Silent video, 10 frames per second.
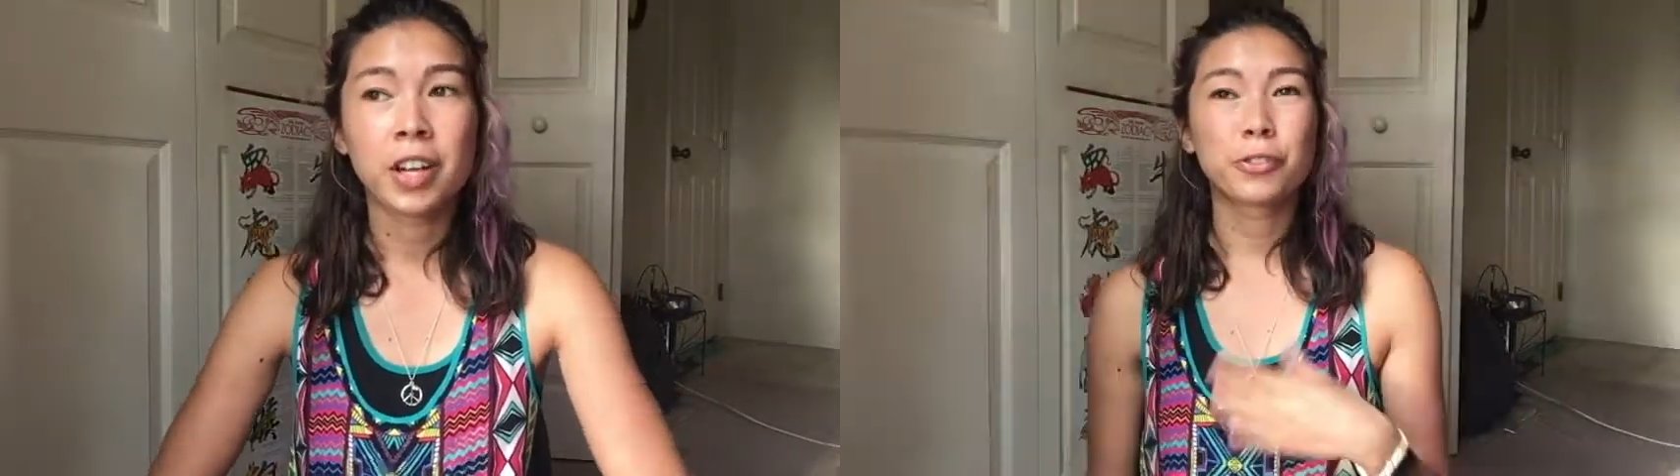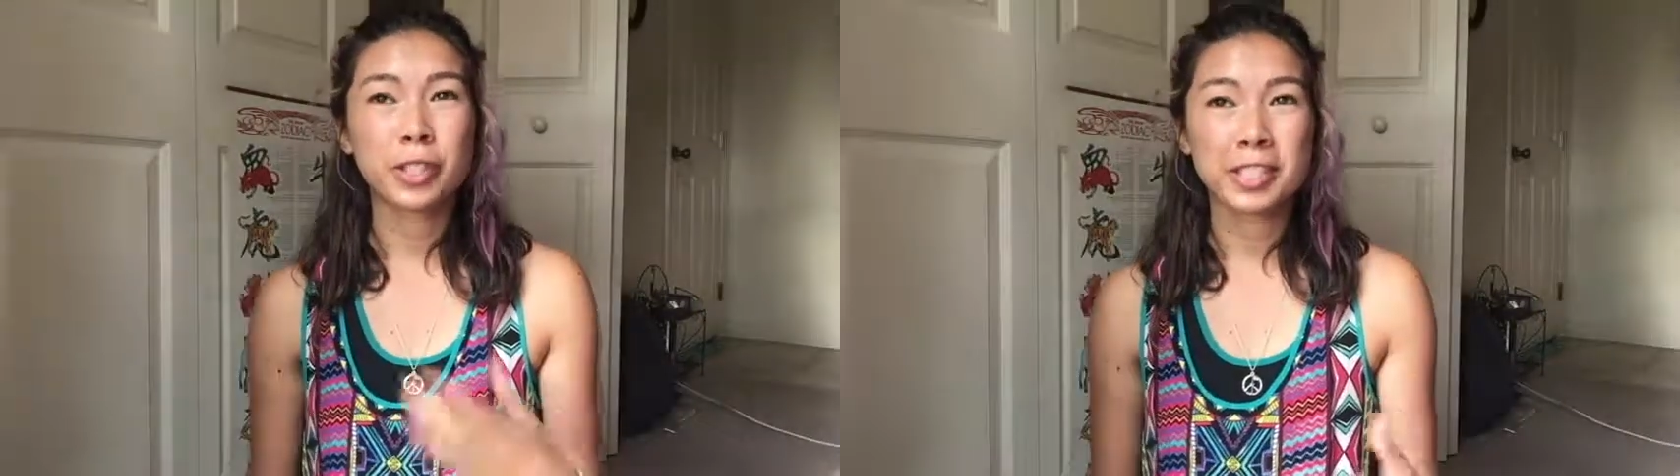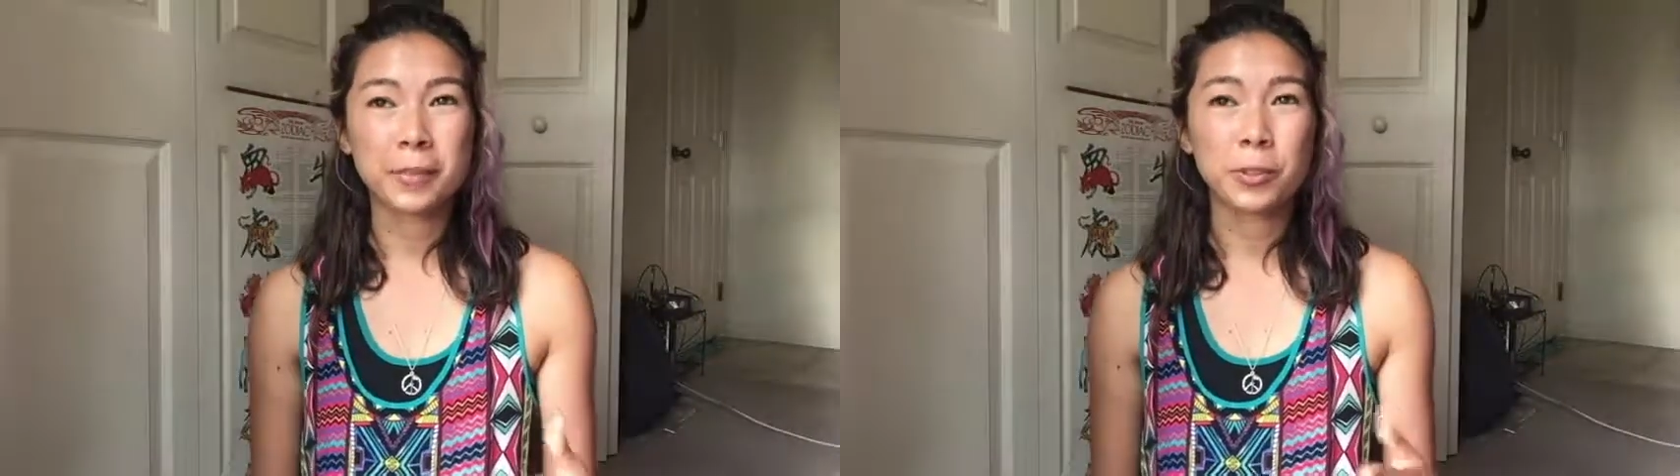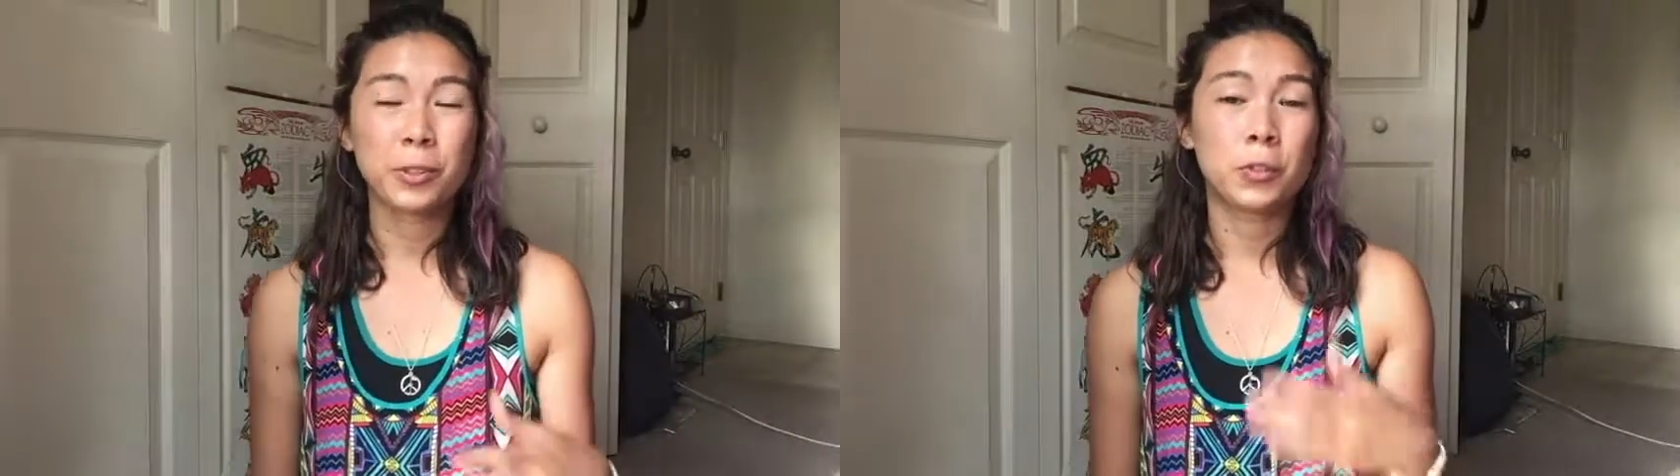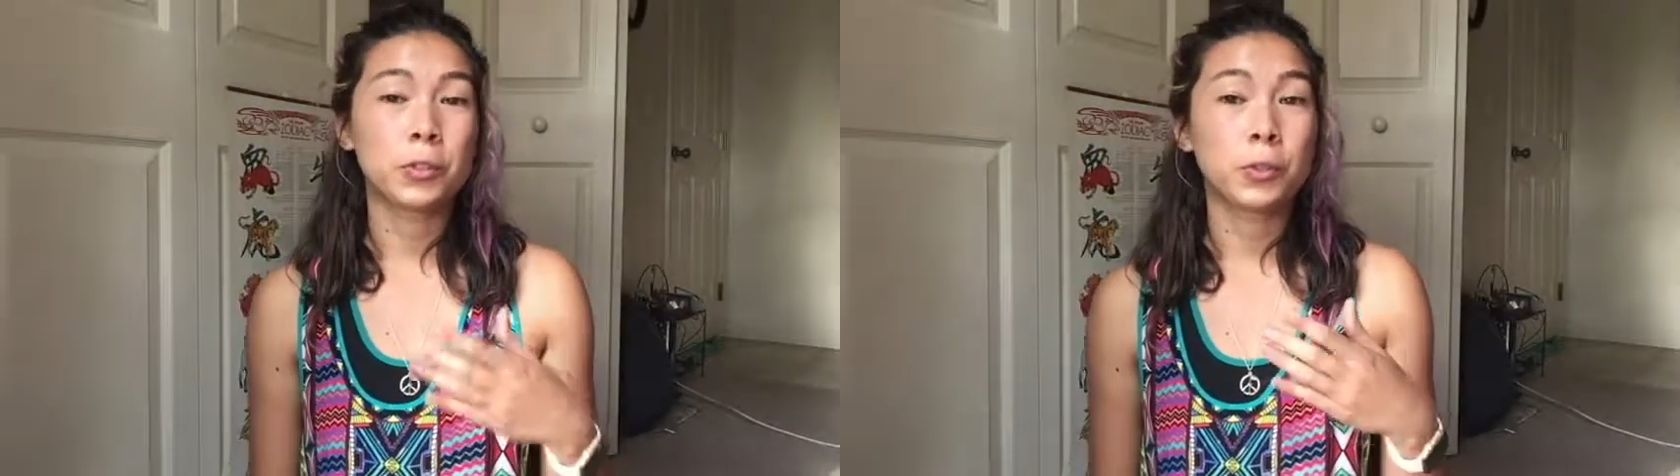For example,
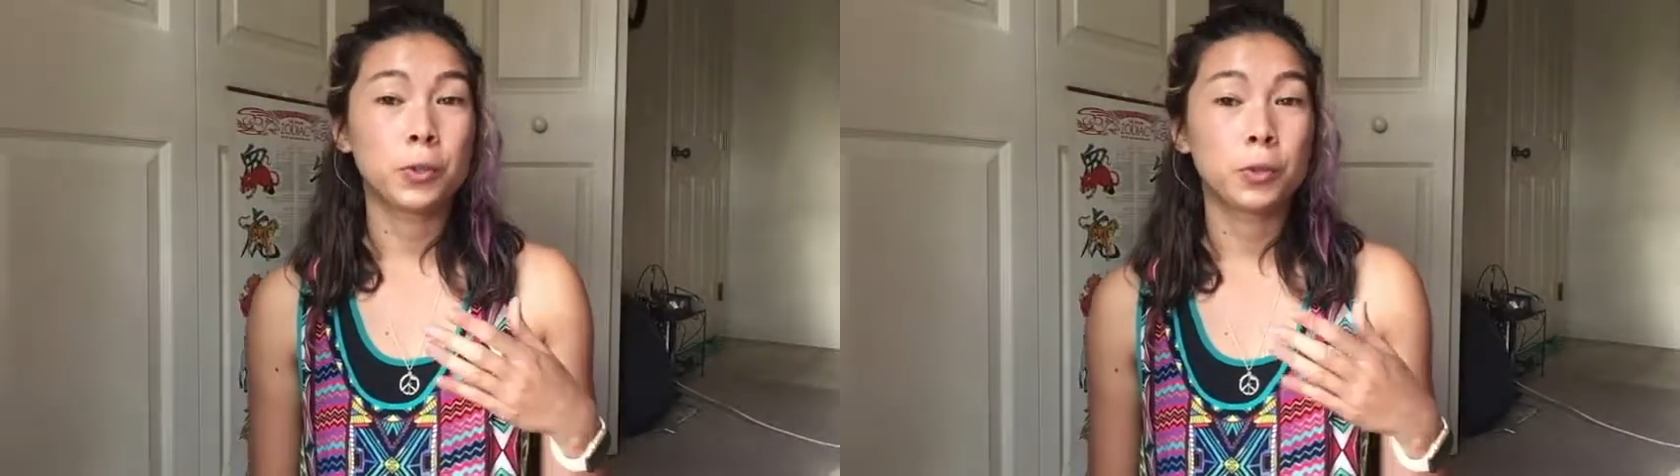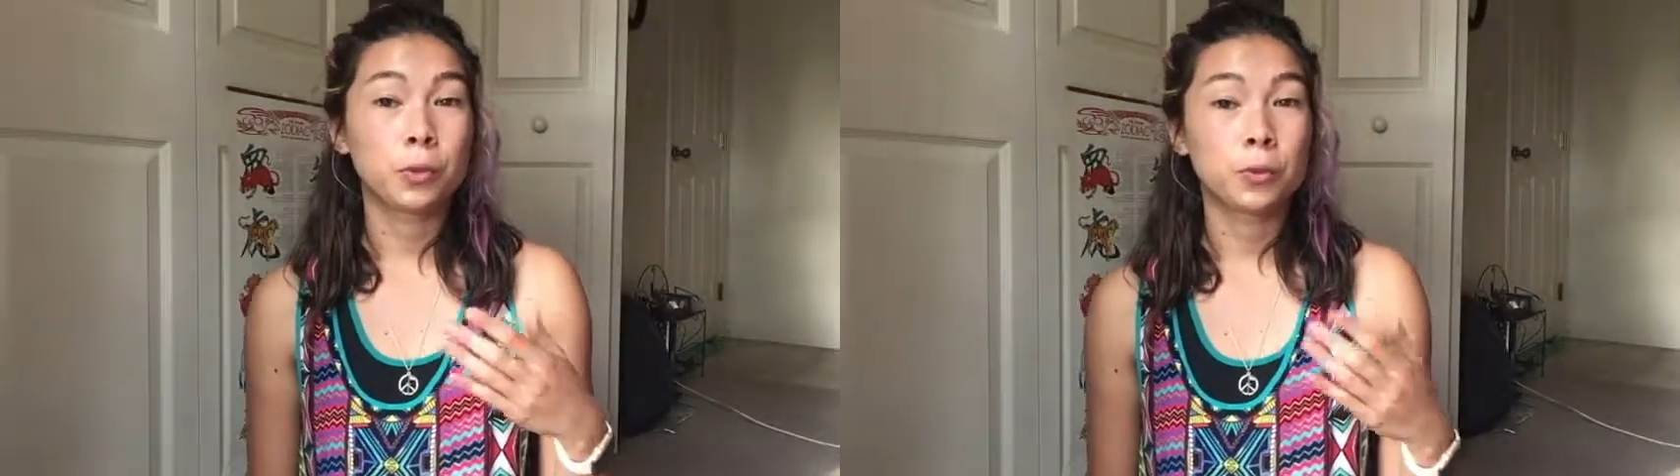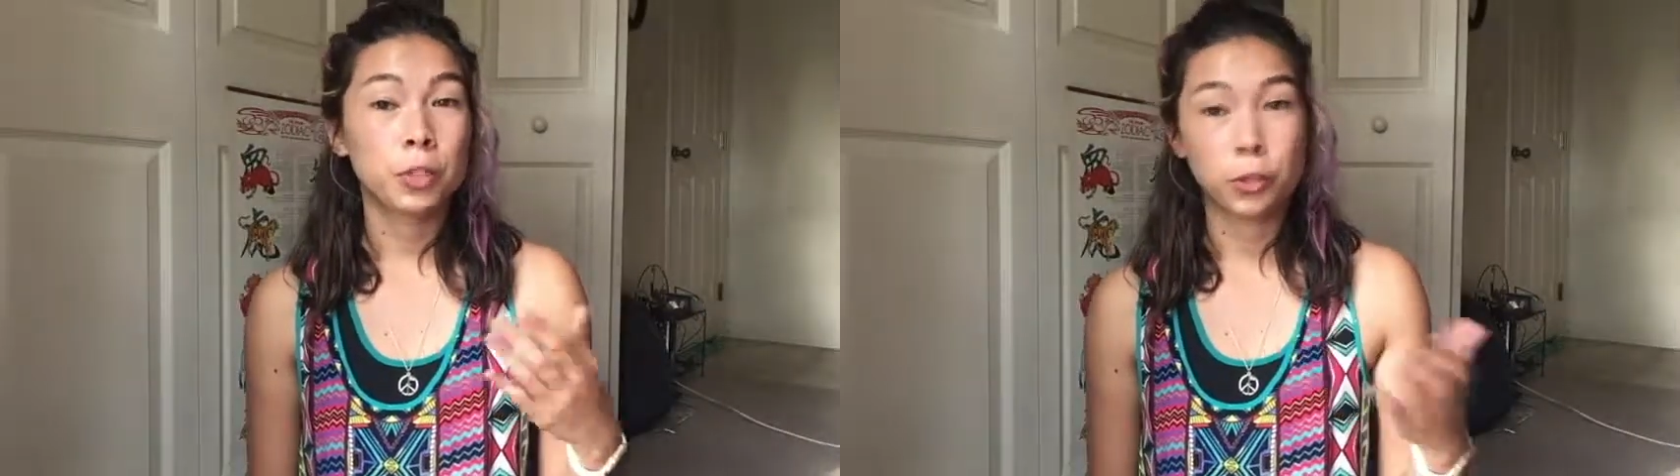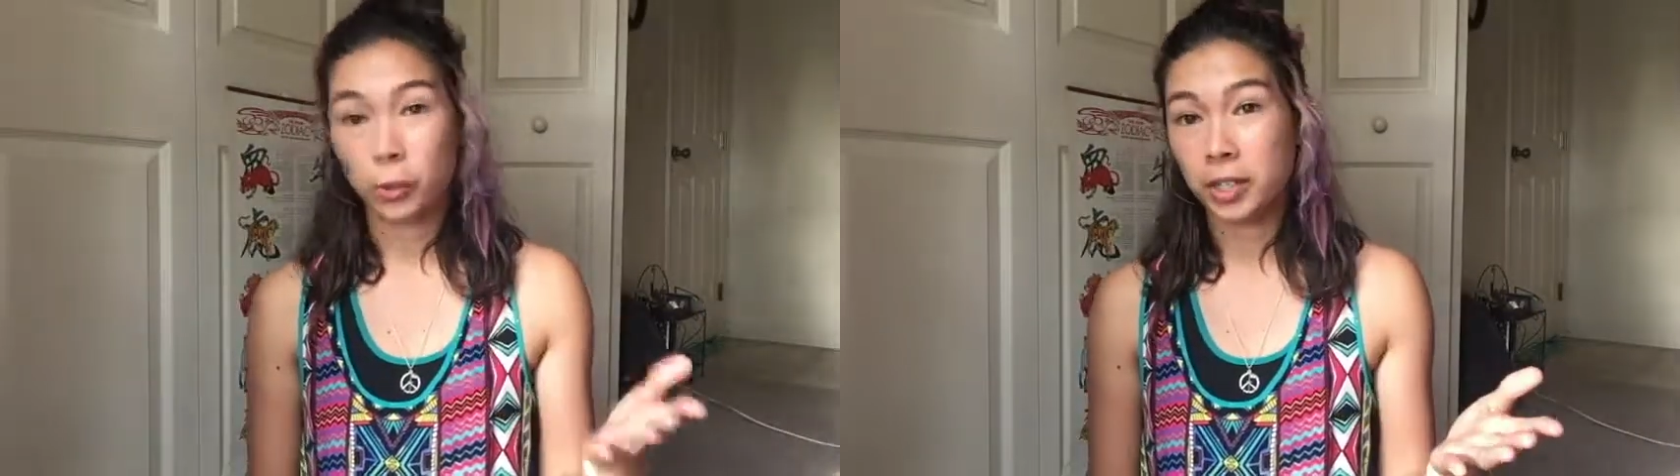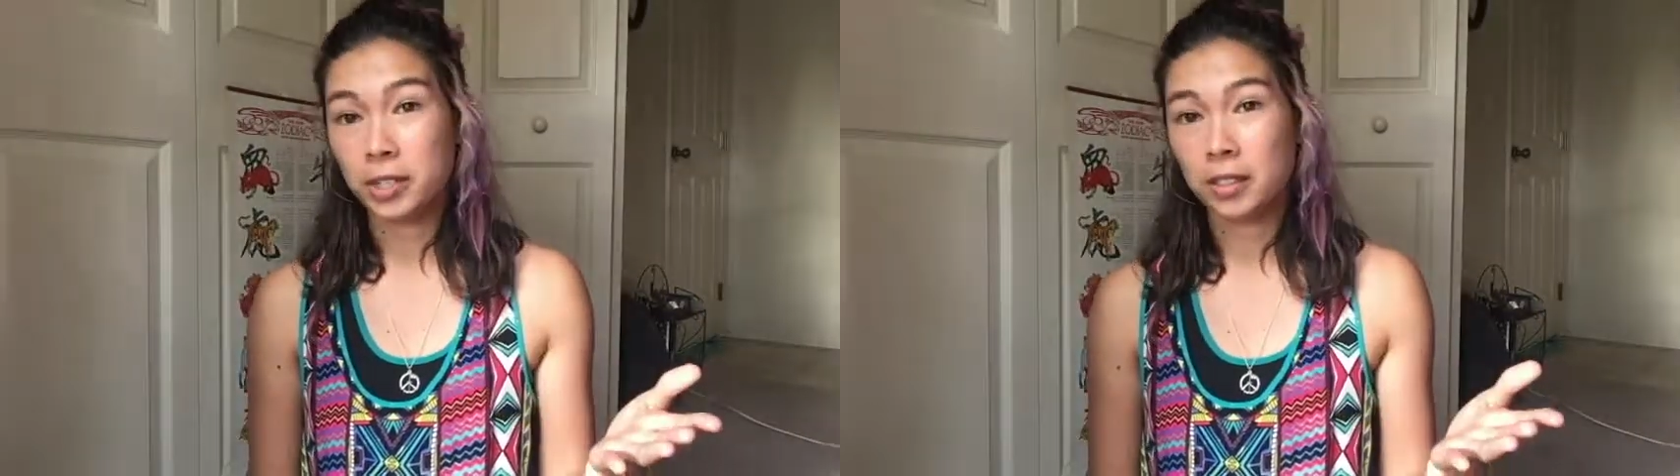you could do the
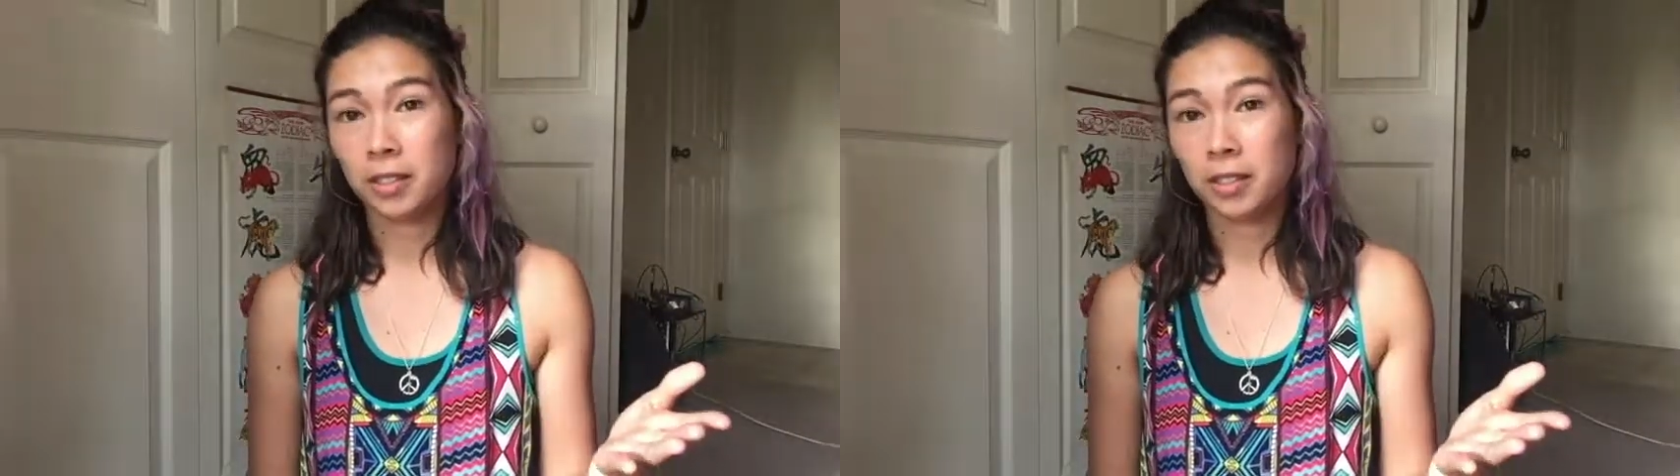chores,